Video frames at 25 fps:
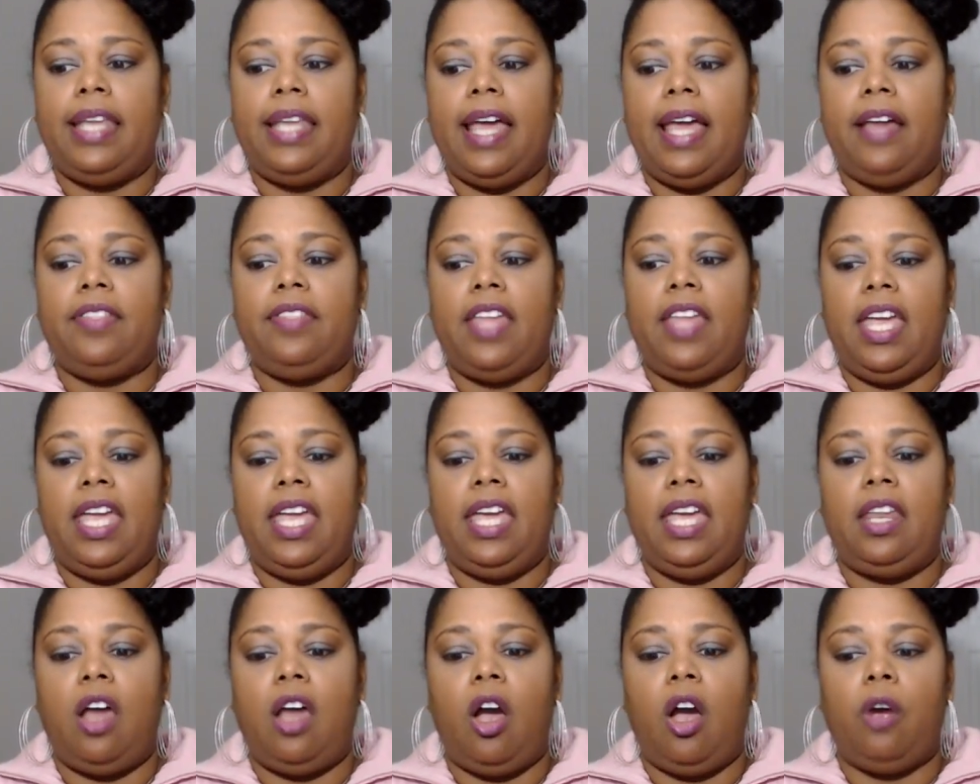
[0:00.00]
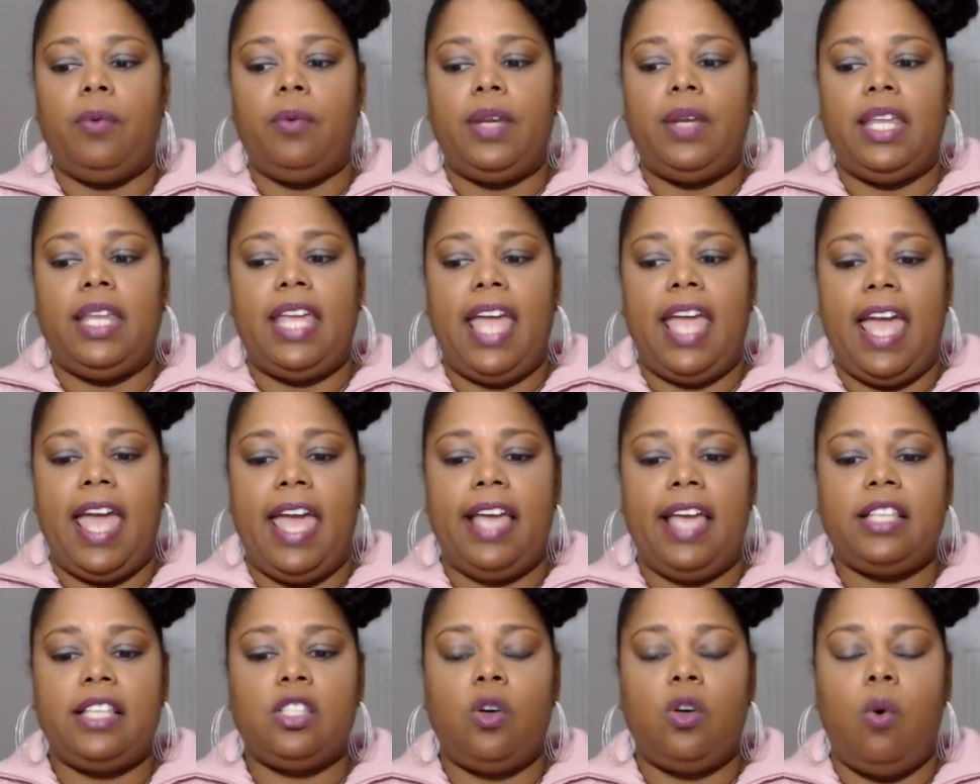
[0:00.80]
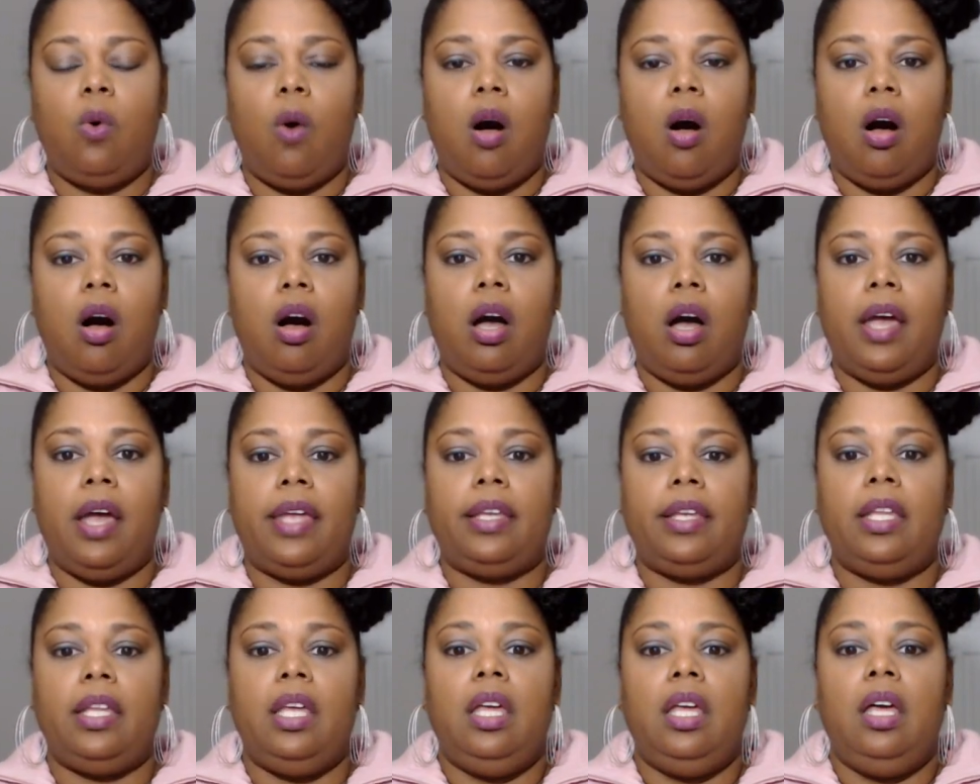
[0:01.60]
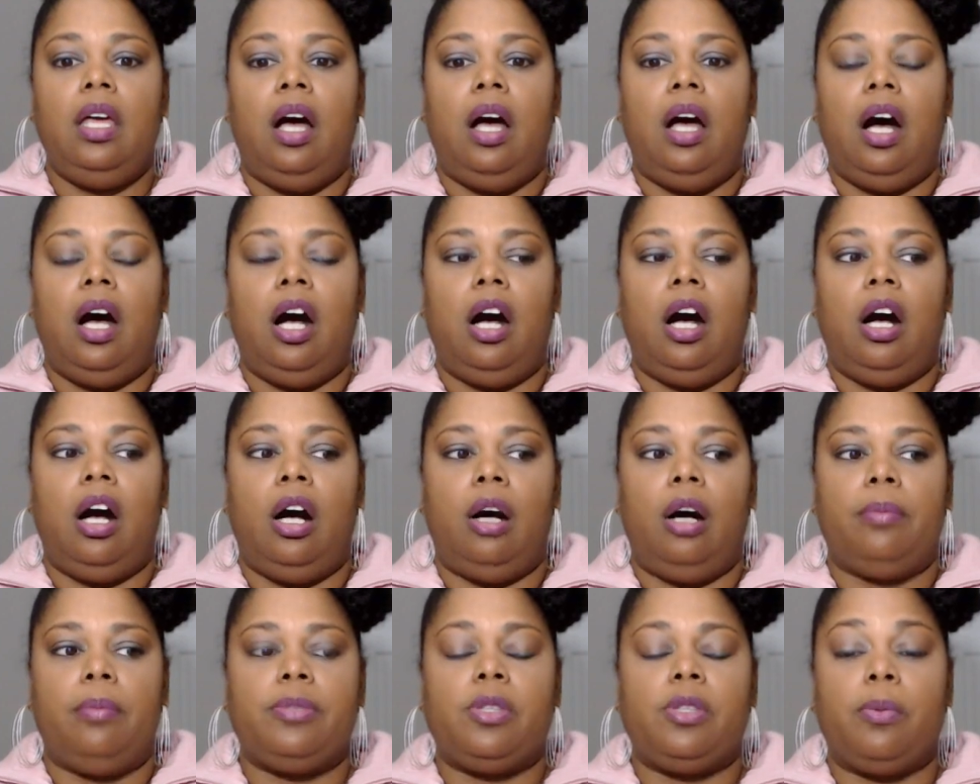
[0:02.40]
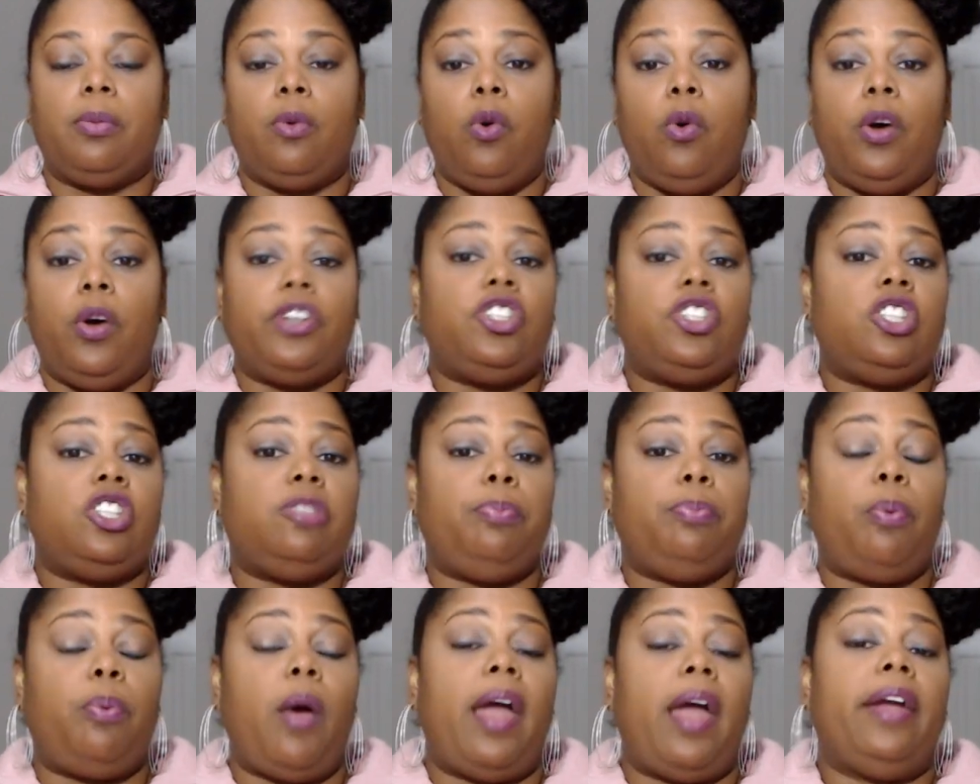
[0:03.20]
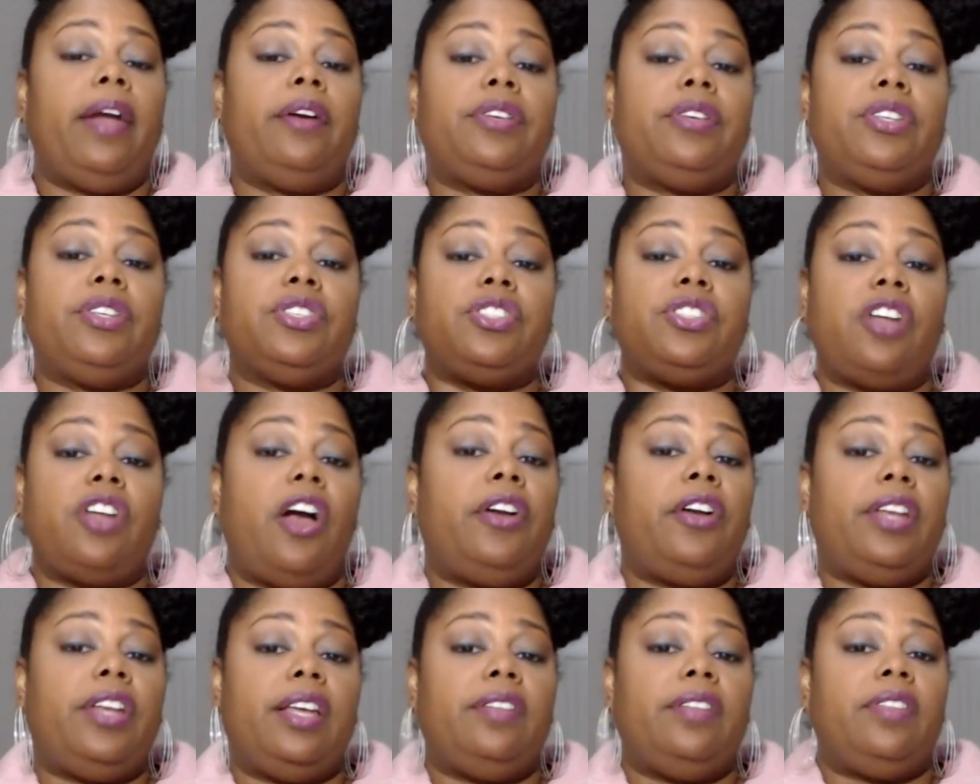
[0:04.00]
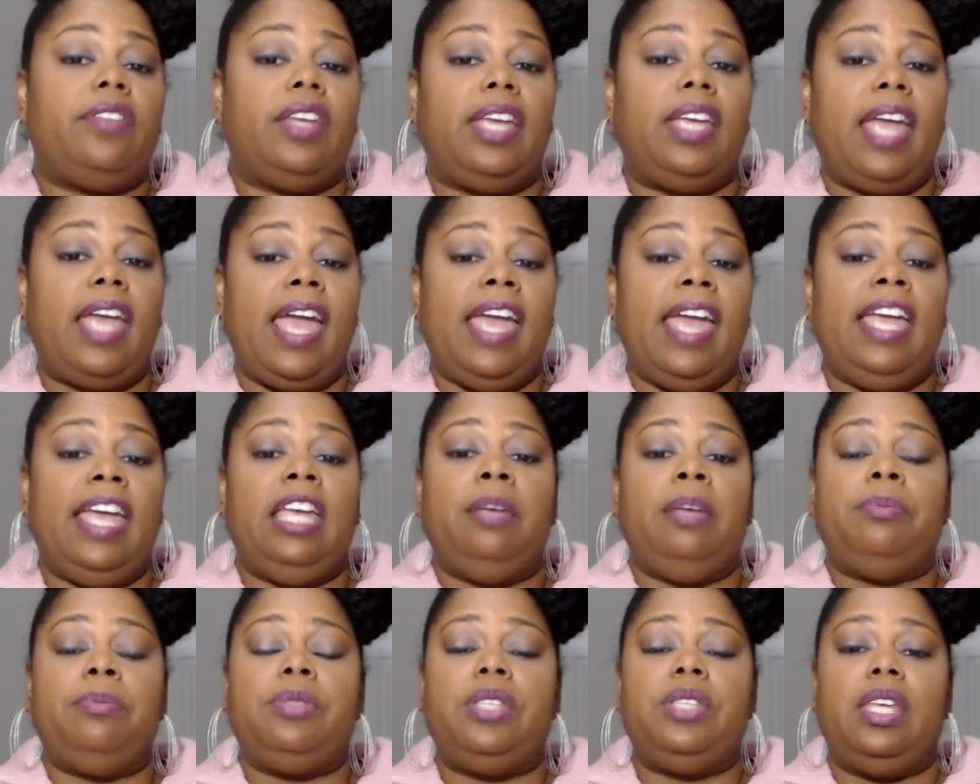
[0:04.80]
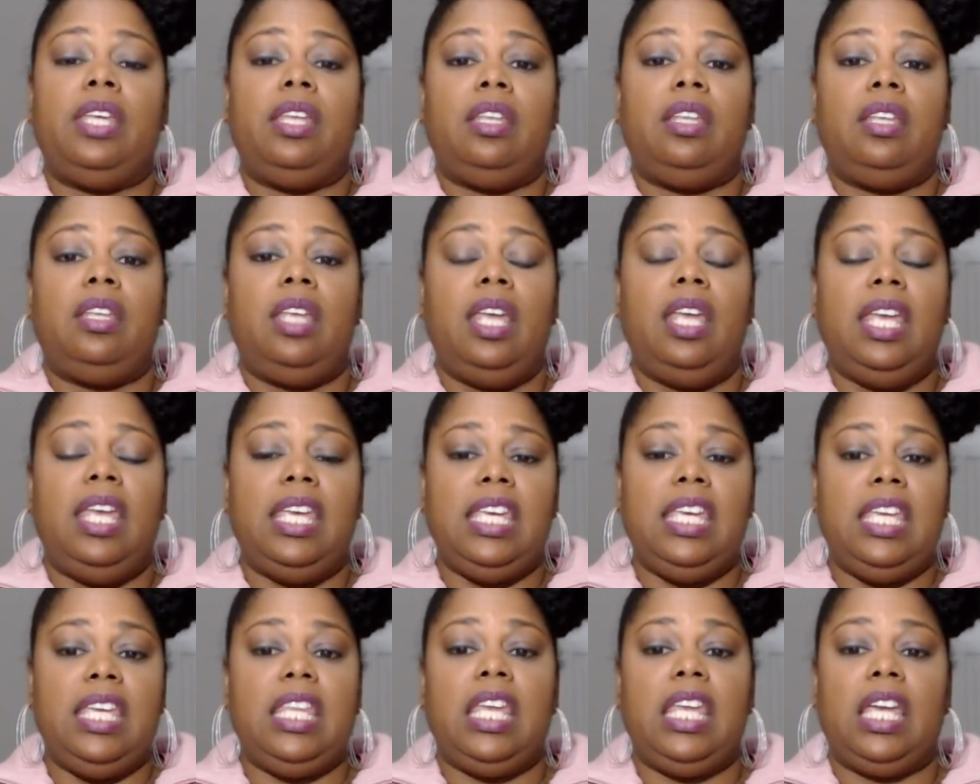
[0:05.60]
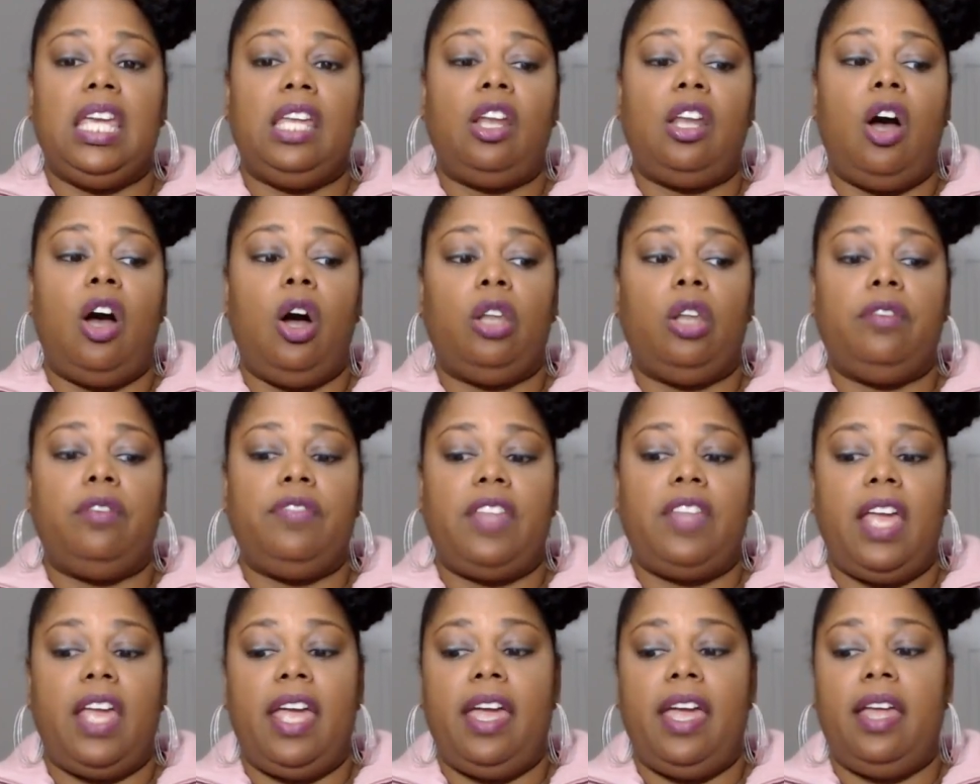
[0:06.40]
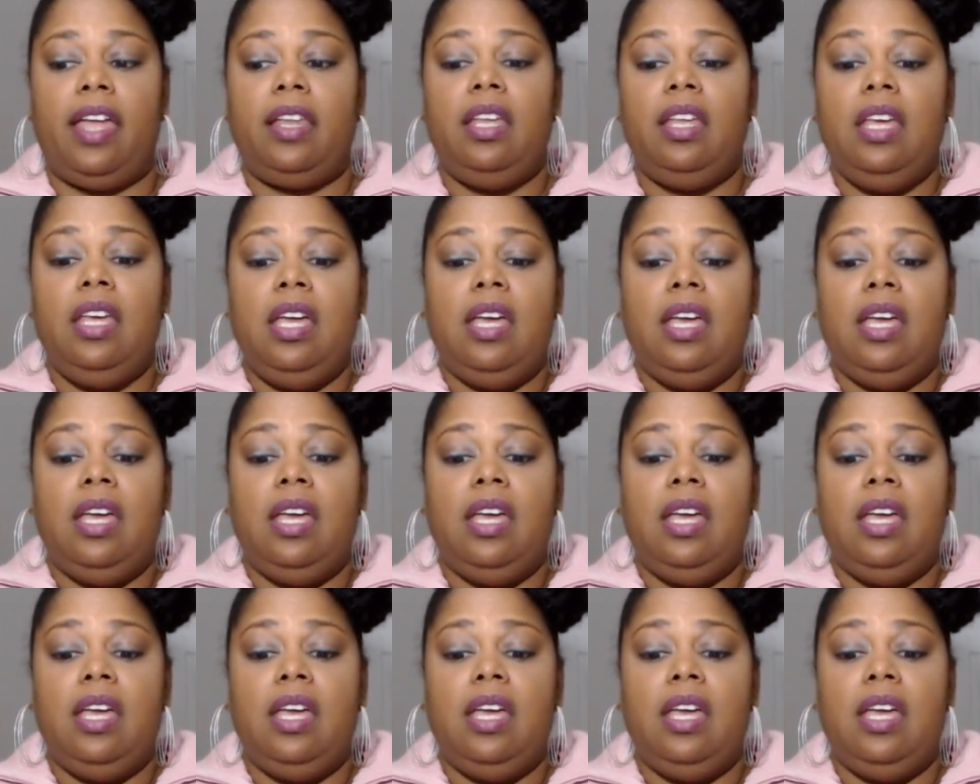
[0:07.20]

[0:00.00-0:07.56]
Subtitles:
Now, they had already asked Quad some questions prior to starting the games and eating and all of that.